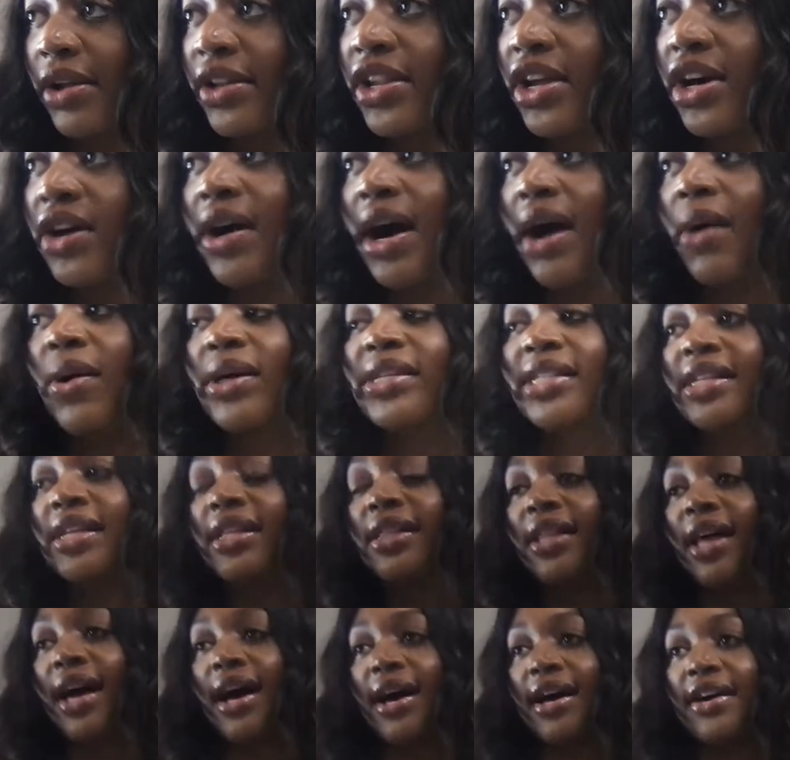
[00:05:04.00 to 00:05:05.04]
No, I wasn't
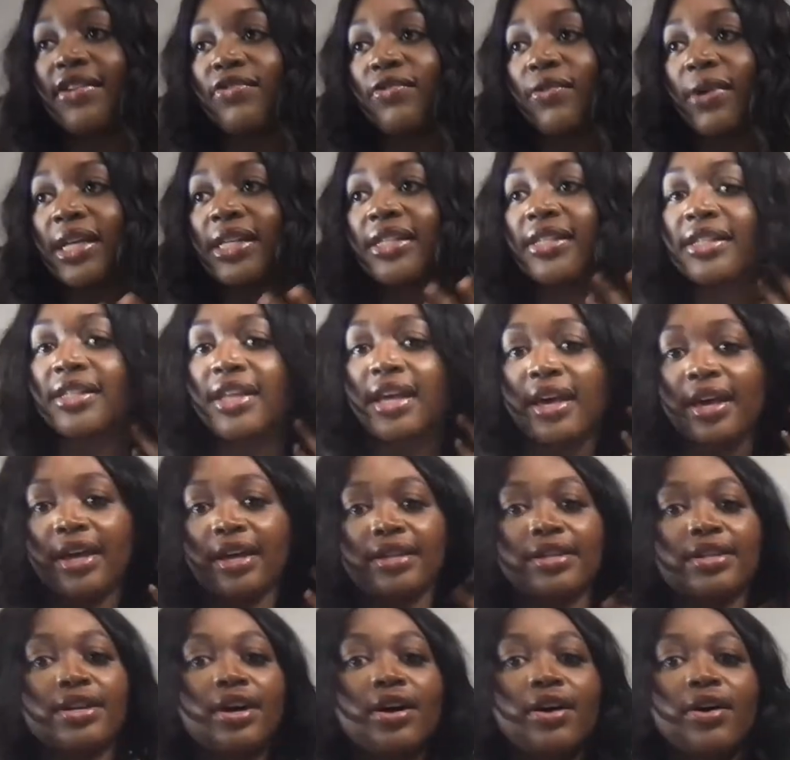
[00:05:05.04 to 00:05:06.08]
live
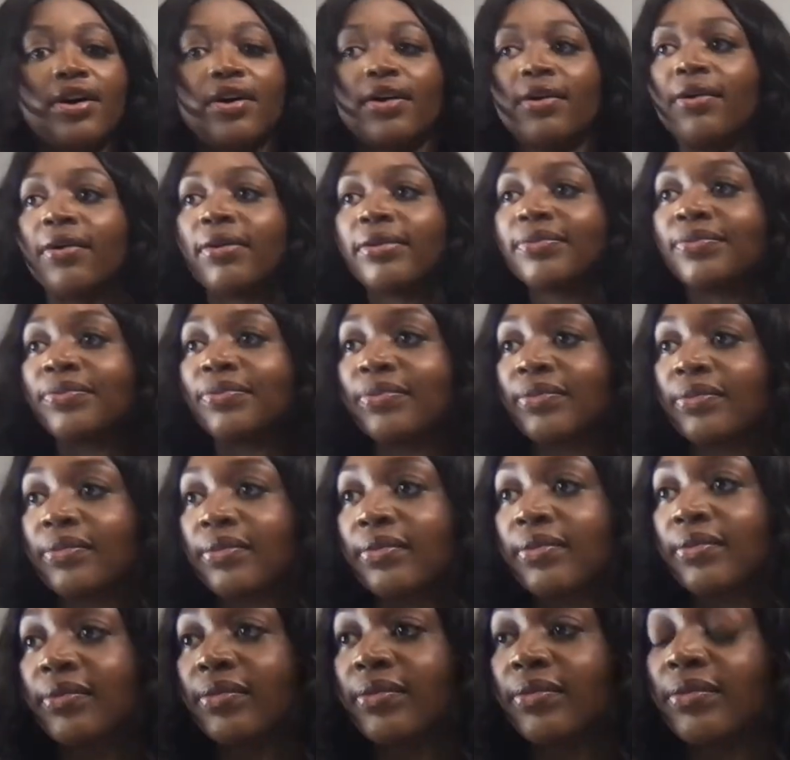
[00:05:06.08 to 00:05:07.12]
Wednesday. No.
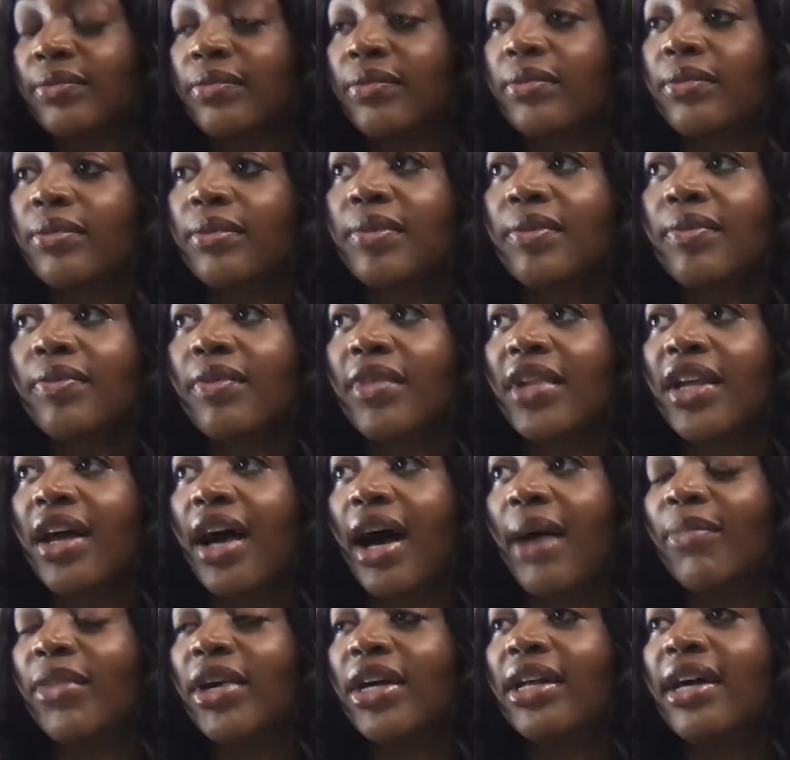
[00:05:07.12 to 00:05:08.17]

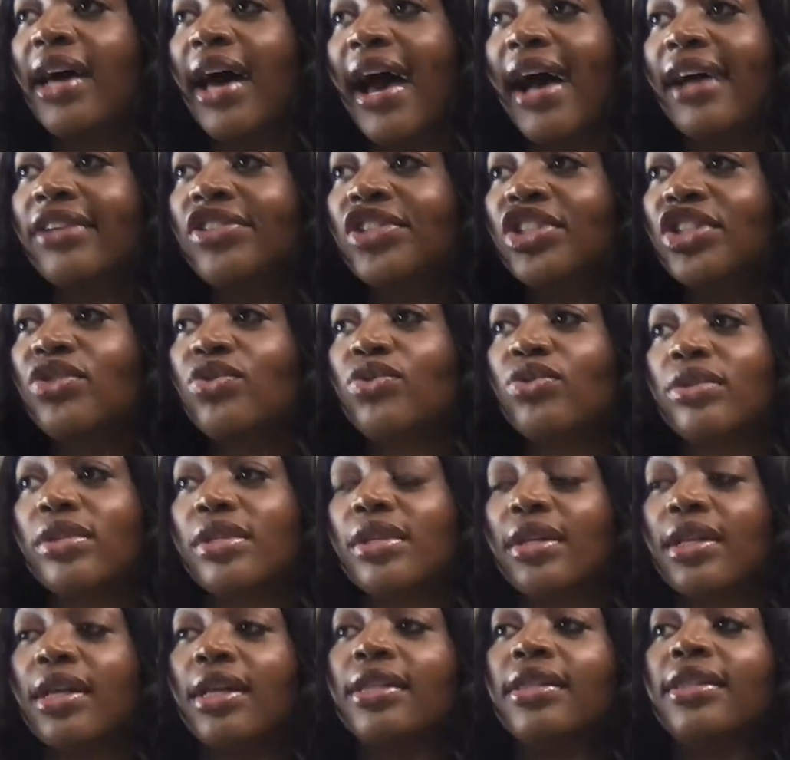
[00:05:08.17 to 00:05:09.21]
I'm going to actually
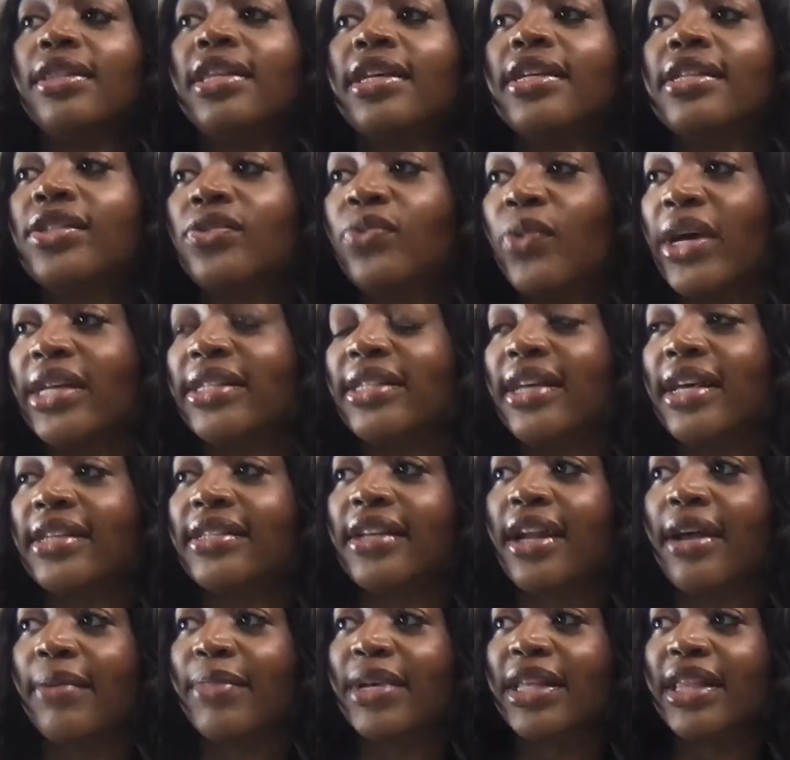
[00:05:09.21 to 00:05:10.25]
this Wednesday is
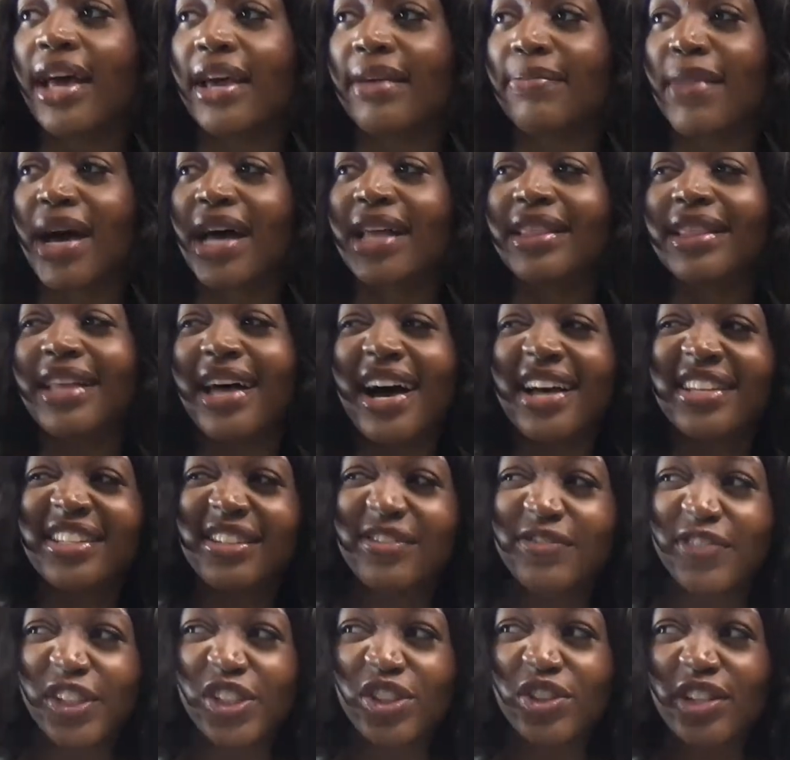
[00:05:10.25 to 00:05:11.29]
going to be like my last
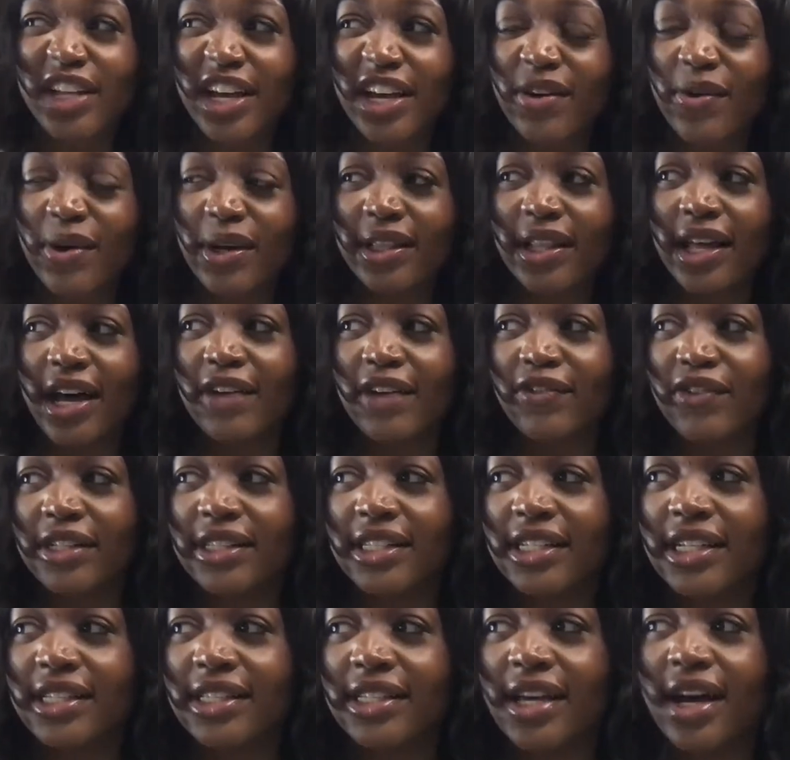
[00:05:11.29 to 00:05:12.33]
official day going live
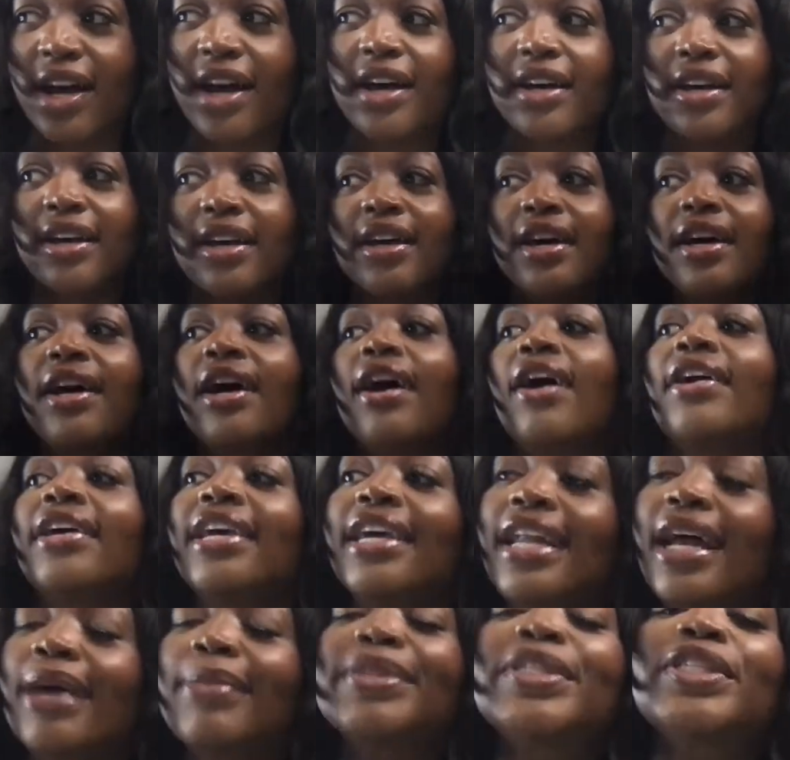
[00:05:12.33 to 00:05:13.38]
on TikTok.
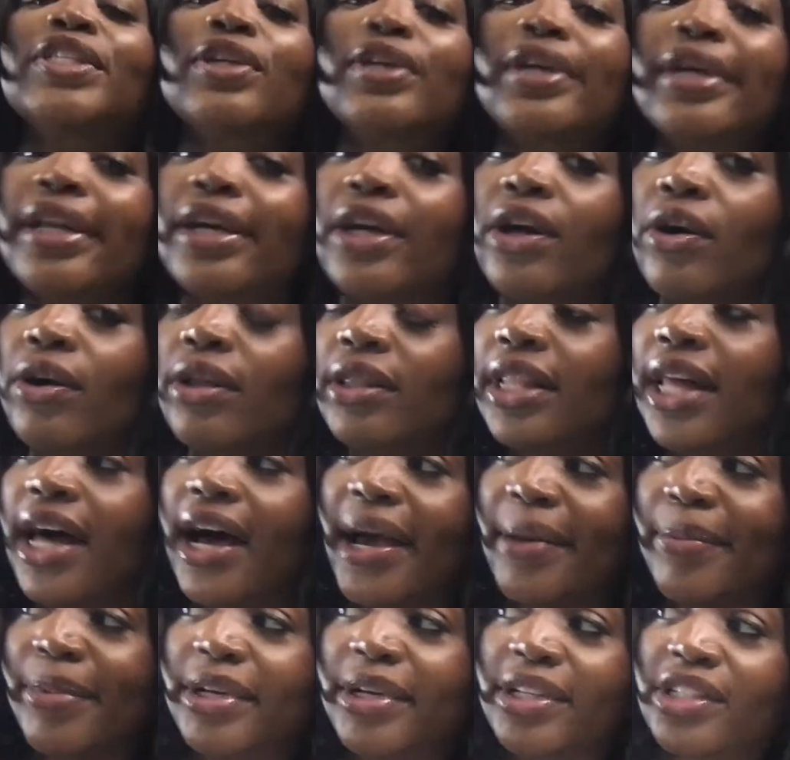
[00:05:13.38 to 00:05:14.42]
Again, I'm still going to go
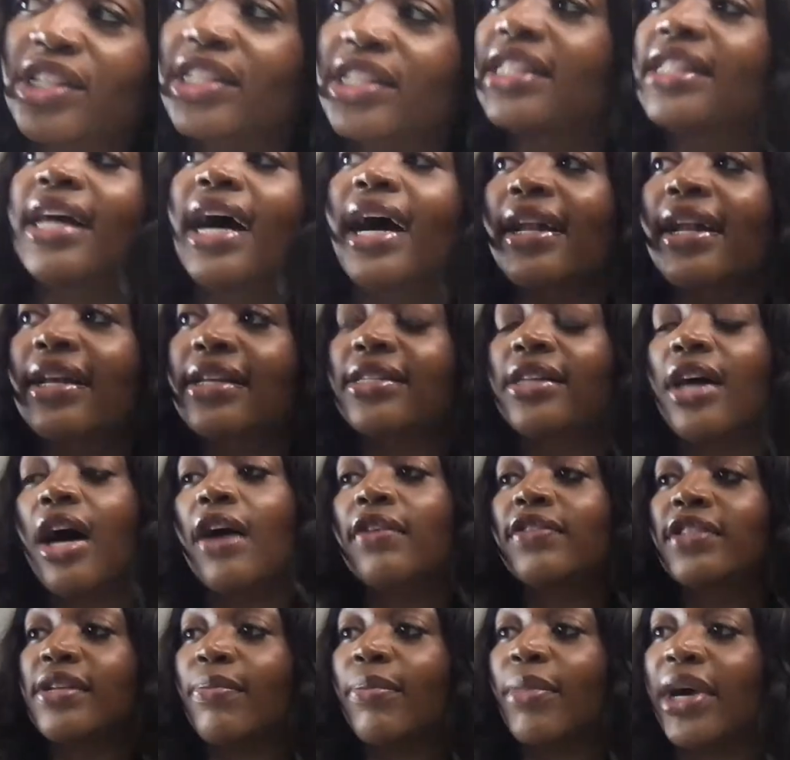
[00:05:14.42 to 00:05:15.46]
live, but just not as
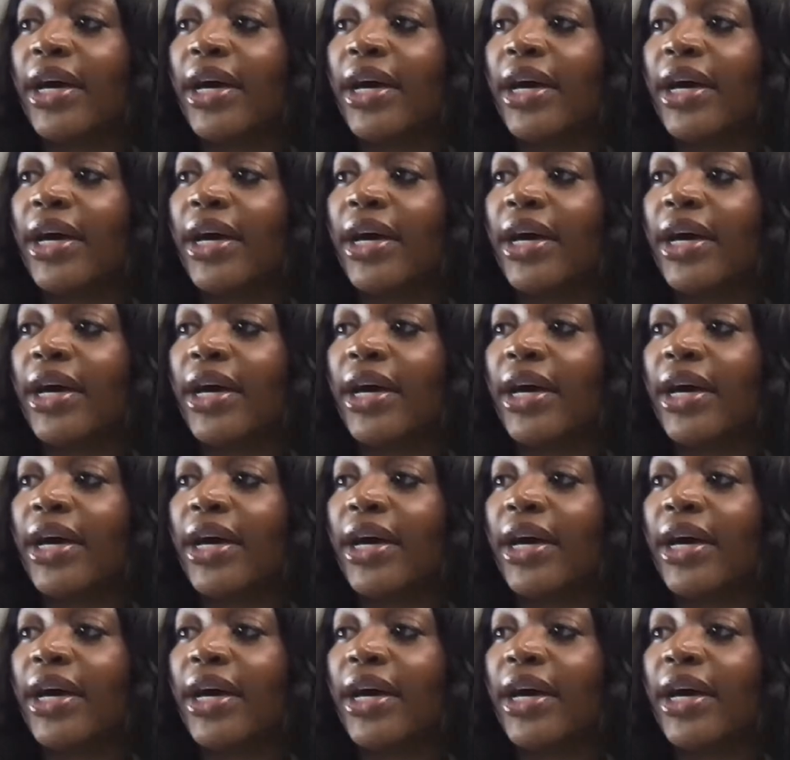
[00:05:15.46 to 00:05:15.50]
often.